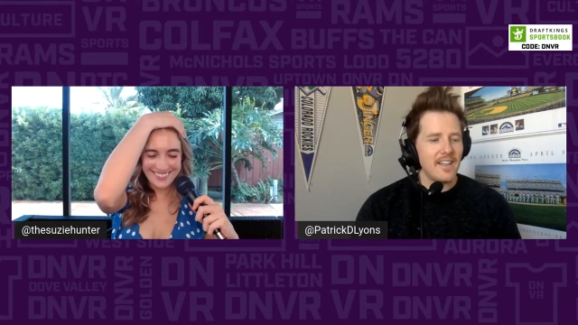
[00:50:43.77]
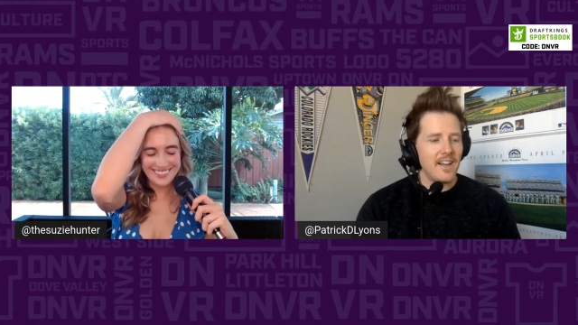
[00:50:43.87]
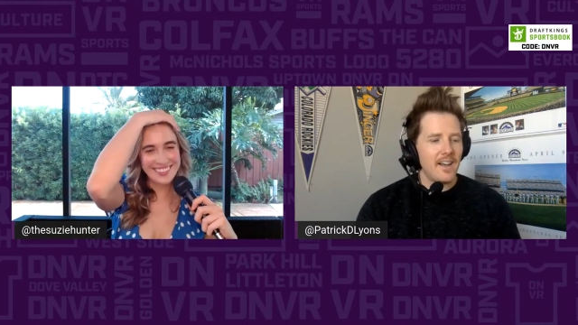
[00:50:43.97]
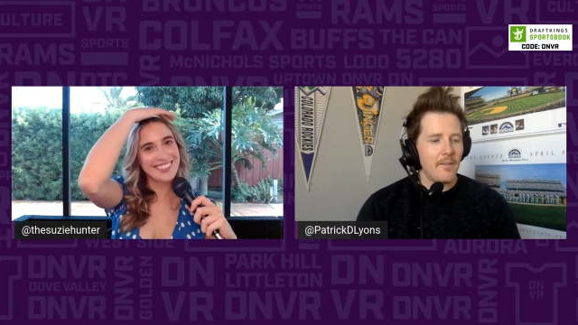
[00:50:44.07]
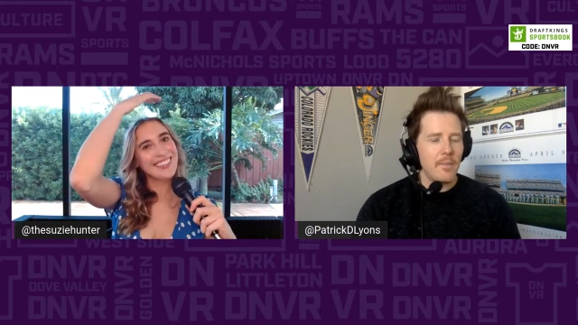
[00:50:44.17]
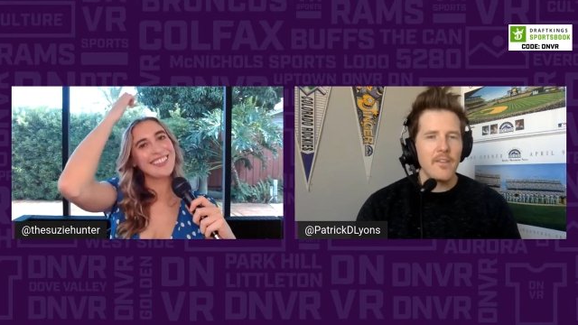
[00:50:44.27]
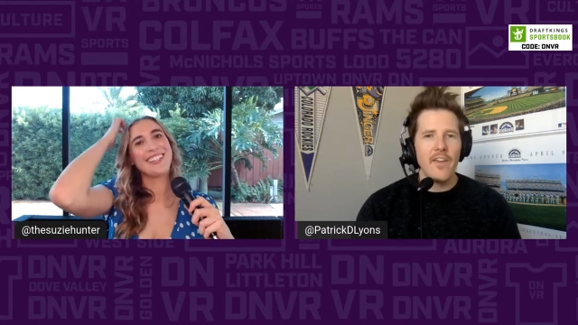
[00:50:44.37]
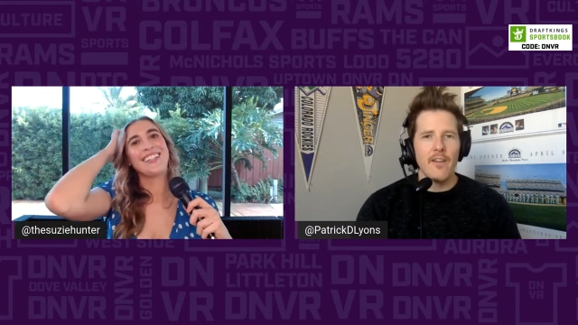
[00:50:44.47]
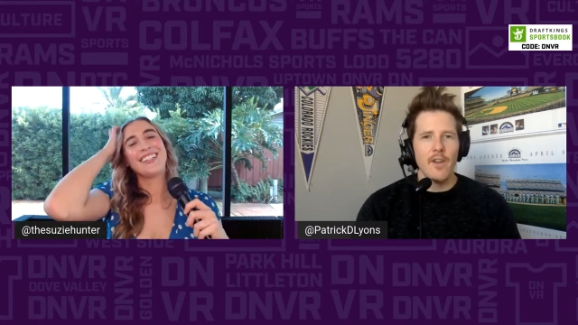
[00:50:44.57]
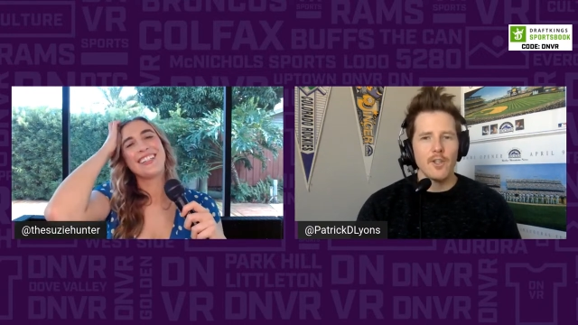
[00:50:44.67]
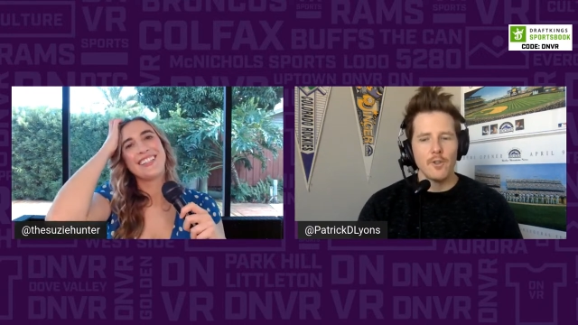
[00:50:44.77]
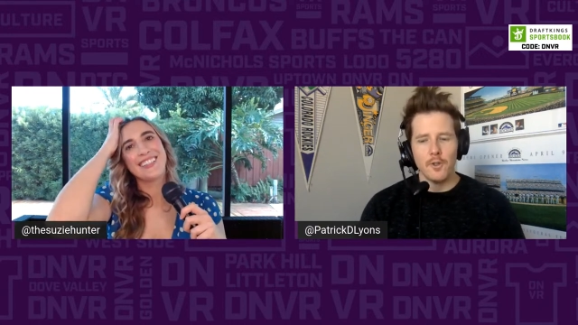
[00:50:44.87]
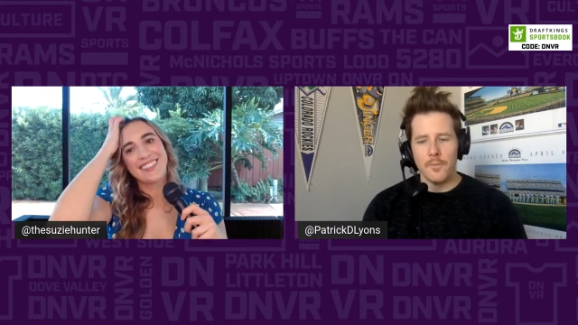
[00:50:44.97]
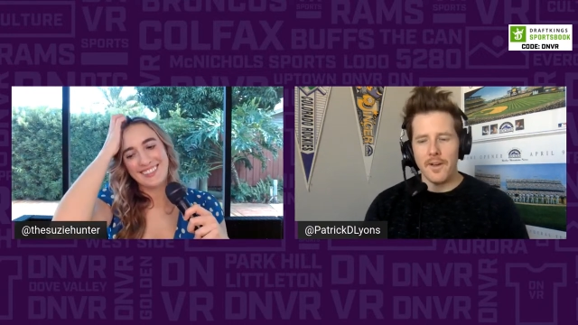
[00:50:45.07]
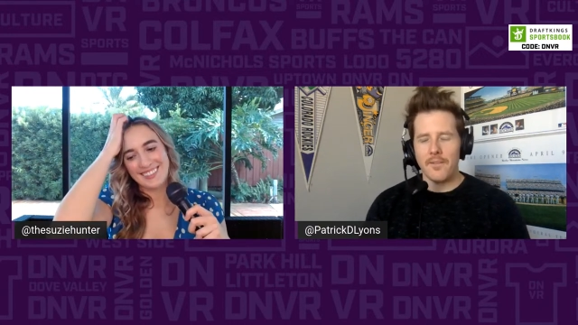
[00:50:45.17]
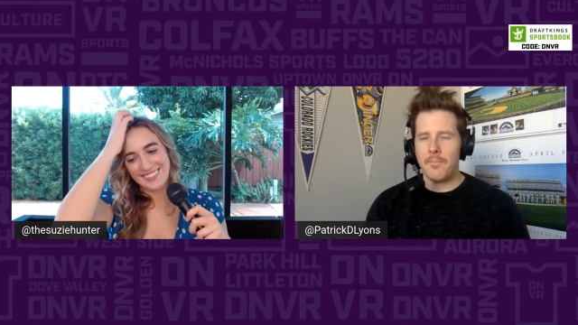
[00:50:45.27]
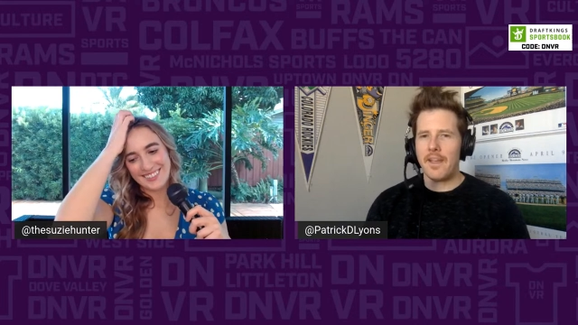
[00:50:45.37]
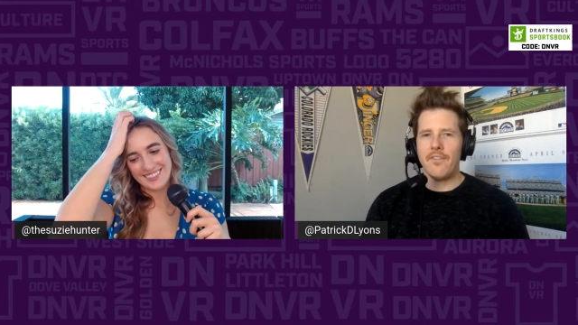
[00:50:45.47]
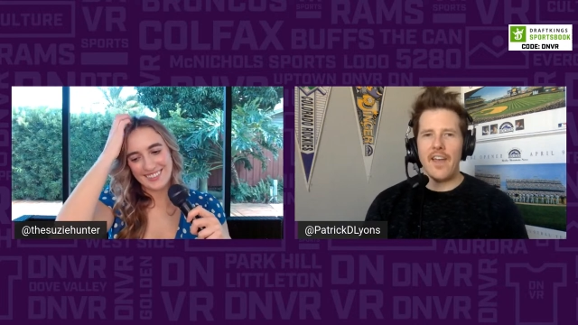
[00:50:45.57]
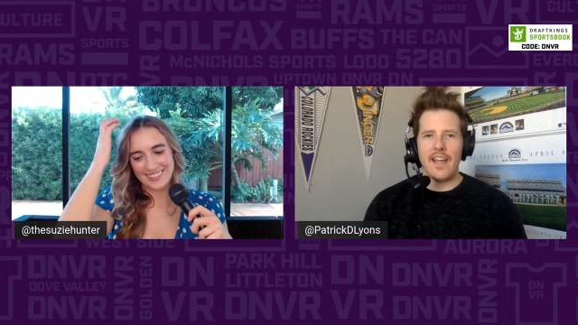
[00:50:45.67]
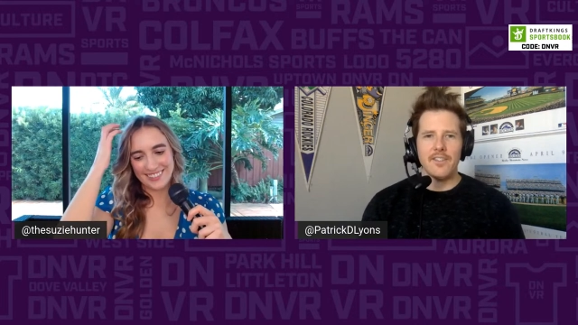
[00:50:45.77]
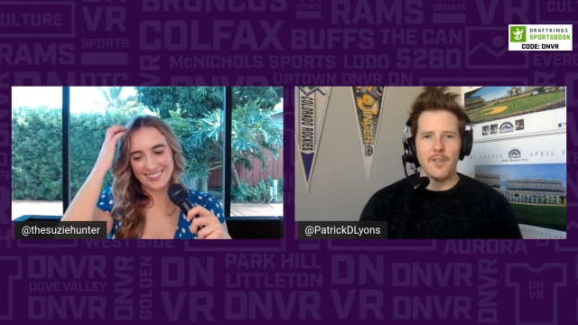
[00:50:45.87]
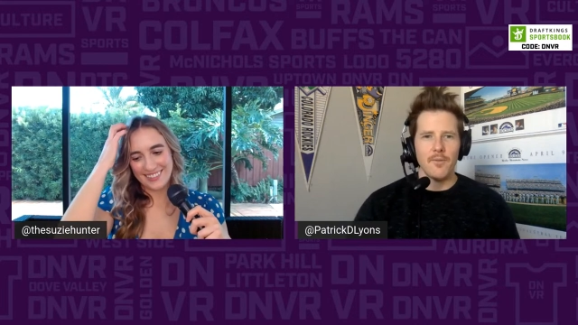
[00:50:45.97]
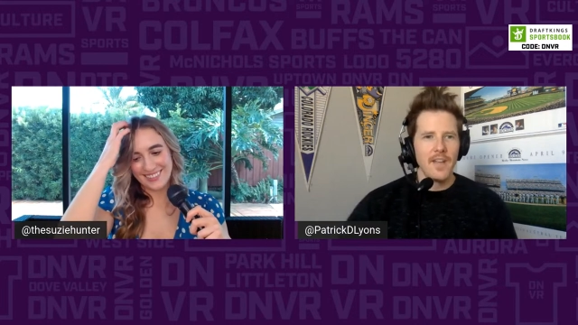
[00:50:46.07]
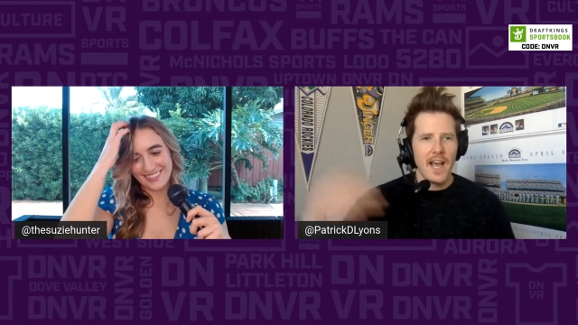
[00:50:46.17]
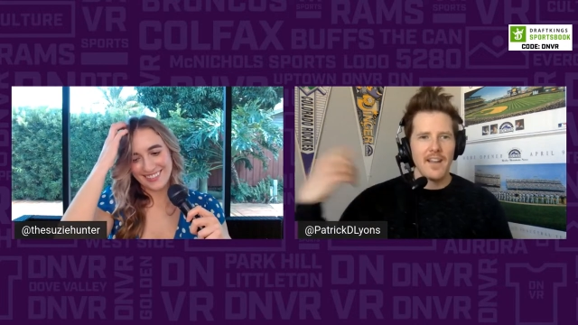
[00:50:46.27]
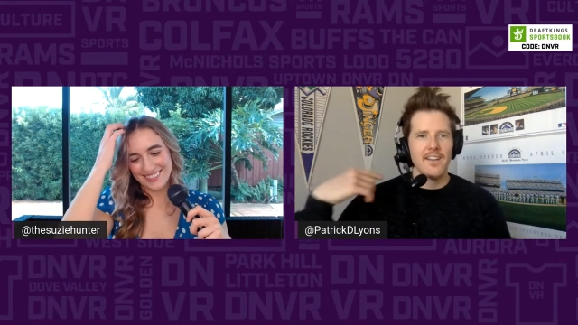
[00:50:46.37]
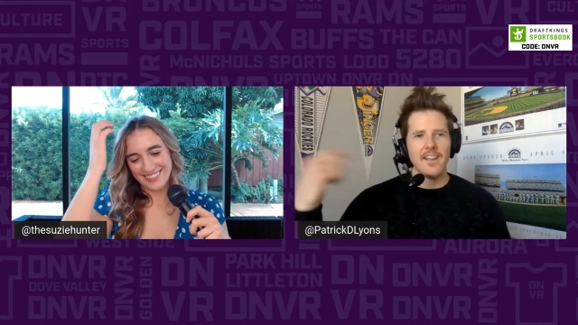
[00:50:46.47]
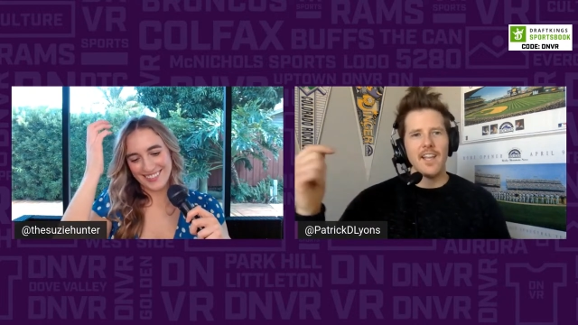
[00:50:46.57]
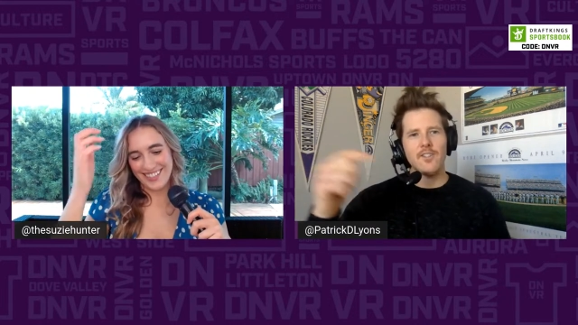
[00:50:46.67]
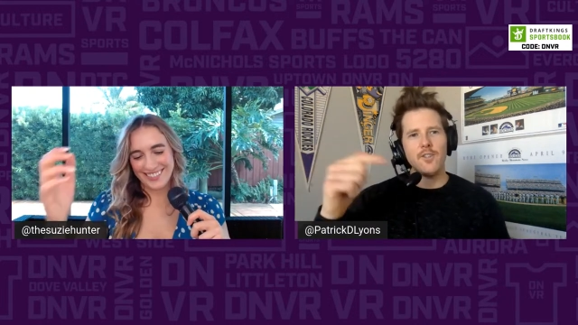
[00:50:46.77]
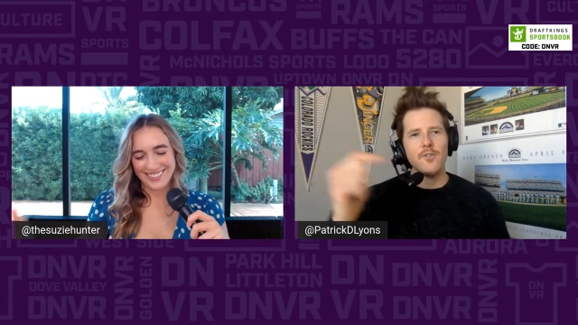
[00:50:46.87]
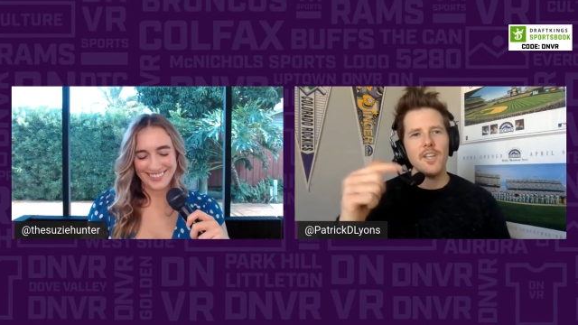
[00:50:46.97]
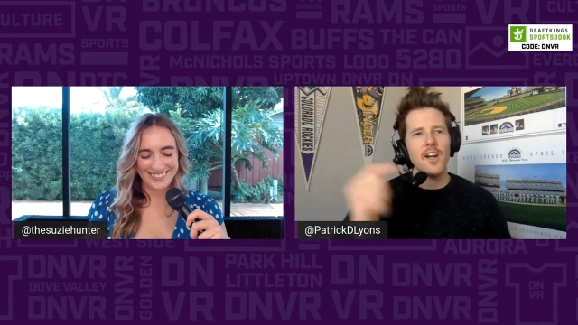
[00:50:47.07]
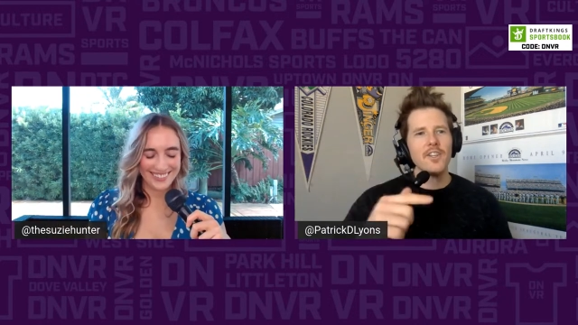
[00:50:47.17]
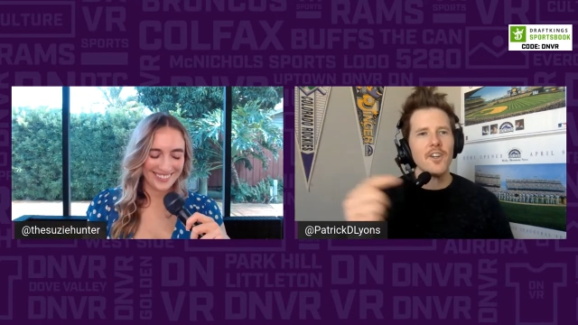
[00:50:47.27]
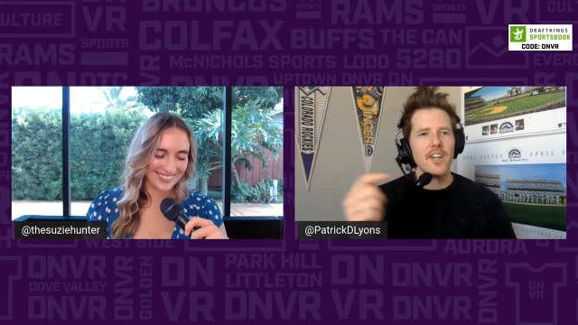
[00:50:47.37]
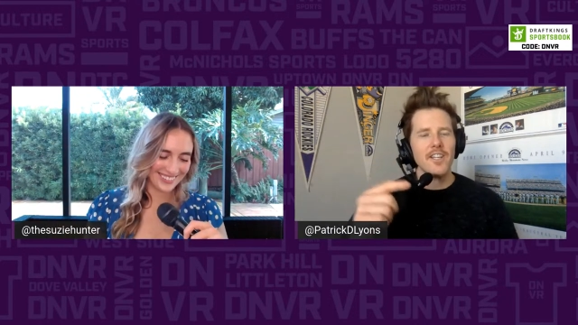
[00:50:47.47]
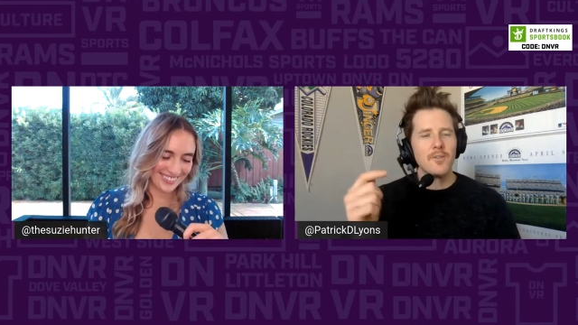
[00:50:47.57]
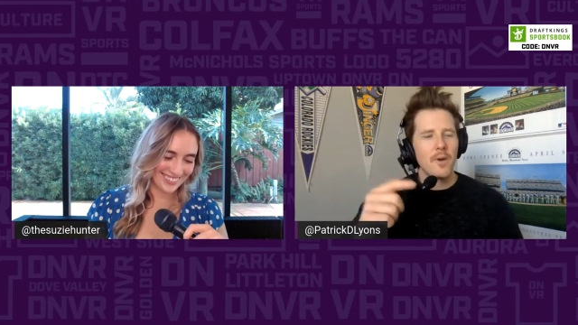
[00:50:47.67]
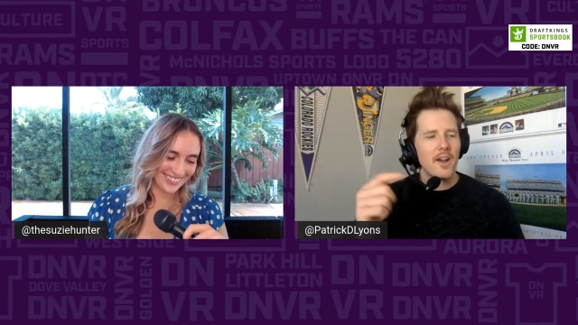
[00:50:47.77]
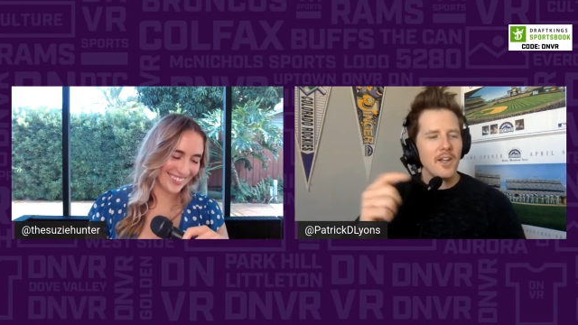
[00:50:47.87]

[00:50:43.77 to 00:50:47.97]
Speaker 1: uh, big fan Rachel Luba, big fan. So not again. Susie Hunter is where